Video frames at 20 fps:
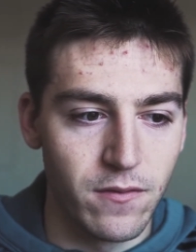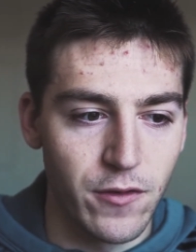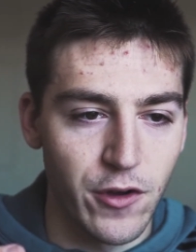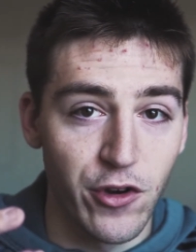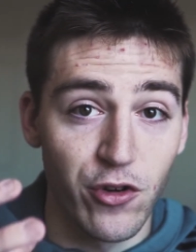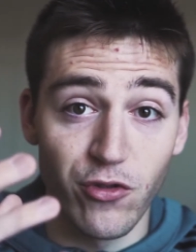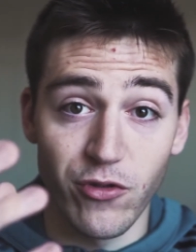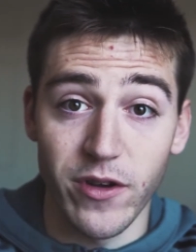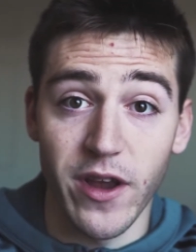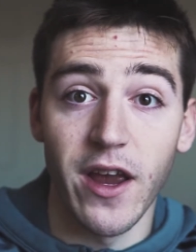
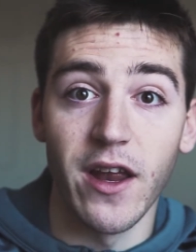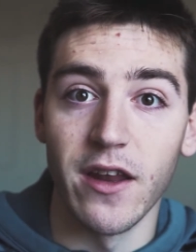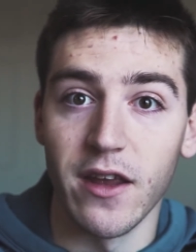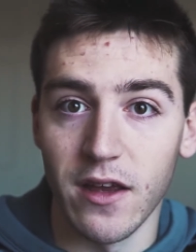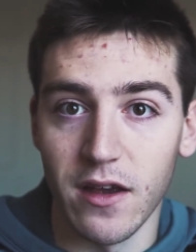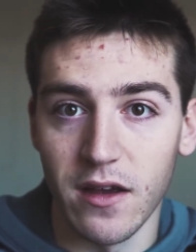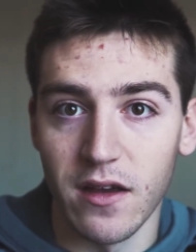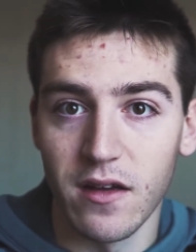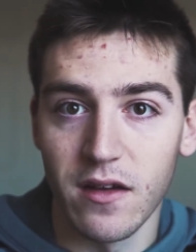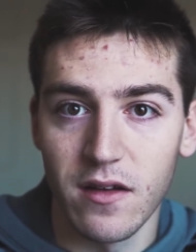
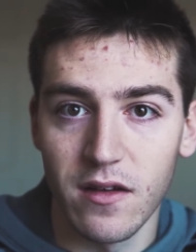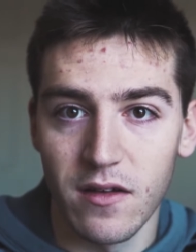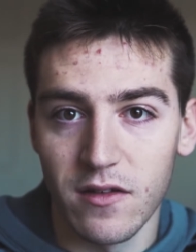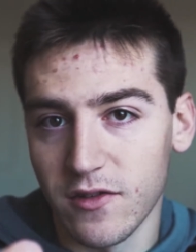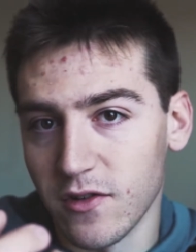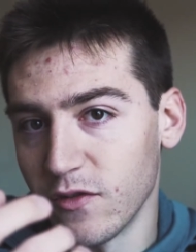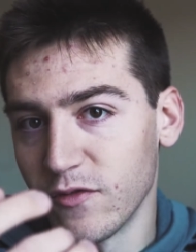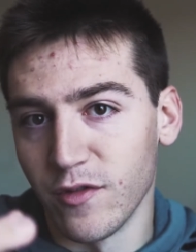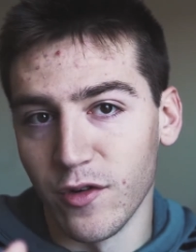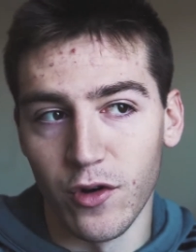creating,
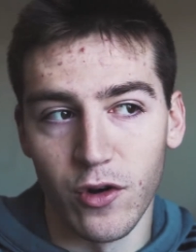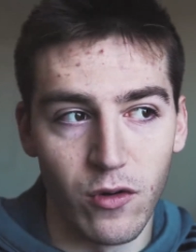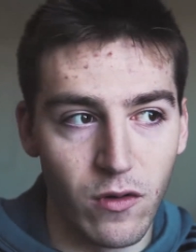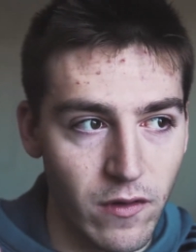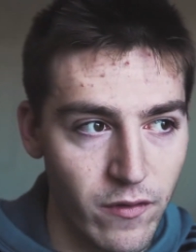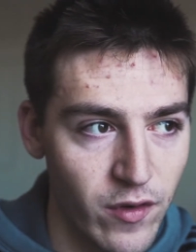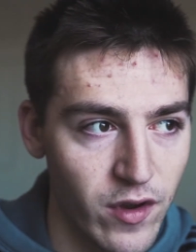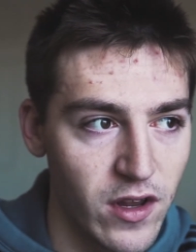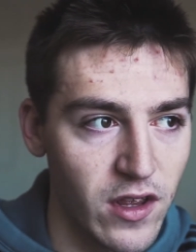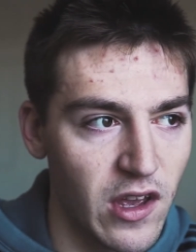so photo or
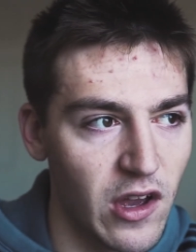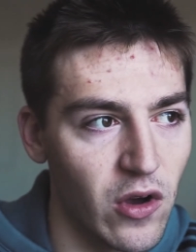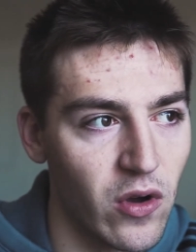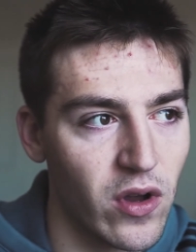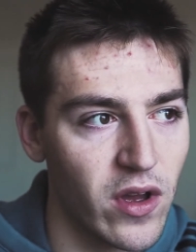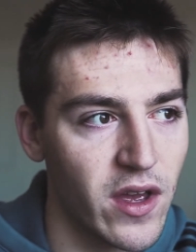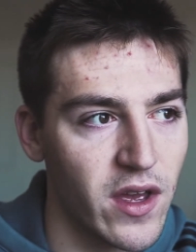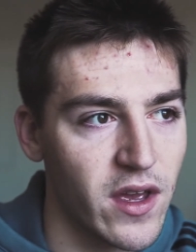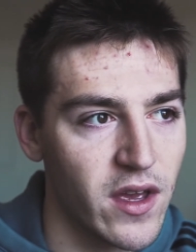video,